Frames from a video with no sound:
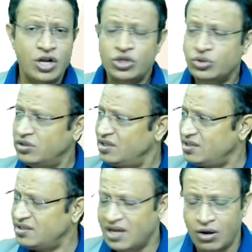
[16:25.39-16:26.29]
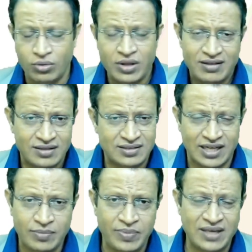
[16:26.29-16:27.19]
So this is how the
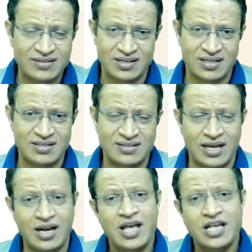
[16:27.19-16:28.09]
therapy sessions are